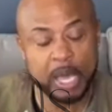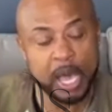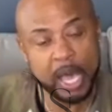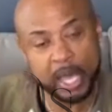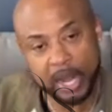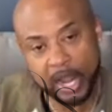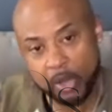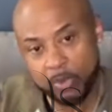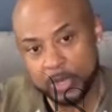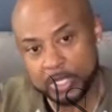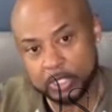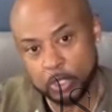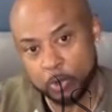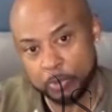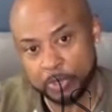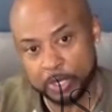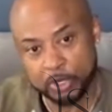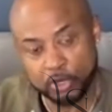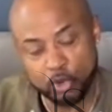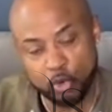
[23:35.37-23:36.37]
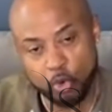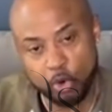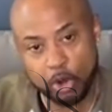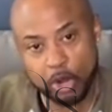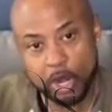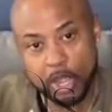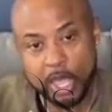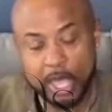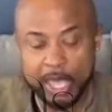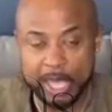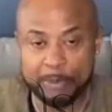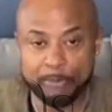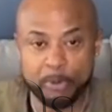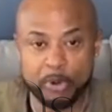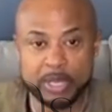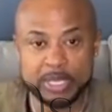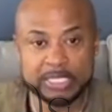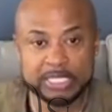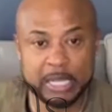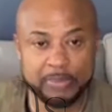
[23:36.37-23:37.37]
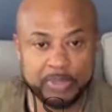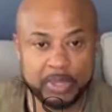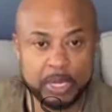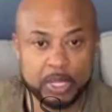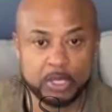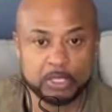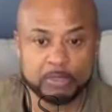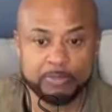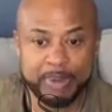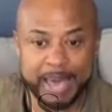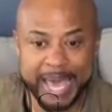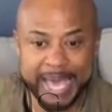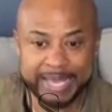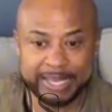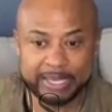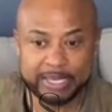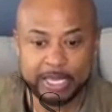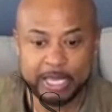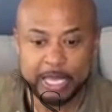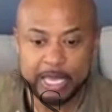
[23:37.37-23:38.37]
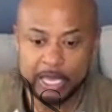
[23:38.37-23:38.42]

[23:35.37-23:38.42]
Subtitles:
God always open the door and bring something else back